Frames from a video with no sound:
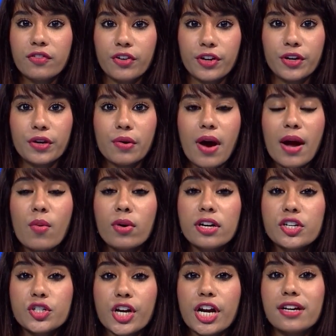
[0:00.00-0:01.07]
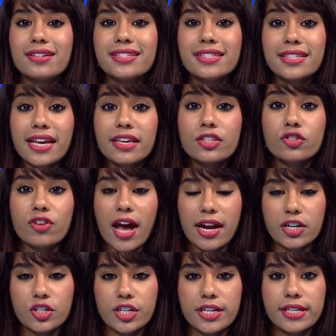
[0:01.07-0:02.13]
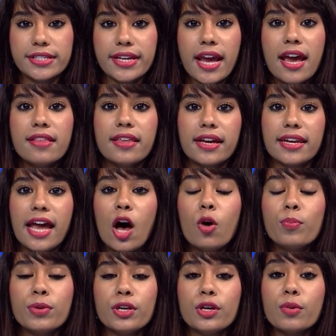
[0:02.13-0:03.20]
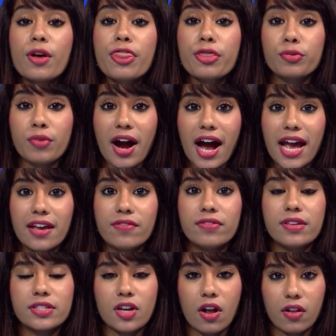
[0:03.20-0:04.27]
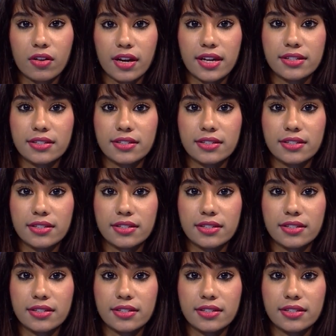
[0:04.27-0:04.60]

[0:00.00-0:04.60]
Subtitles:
for you, I want to share 6 strategies that can help you thrive this holiday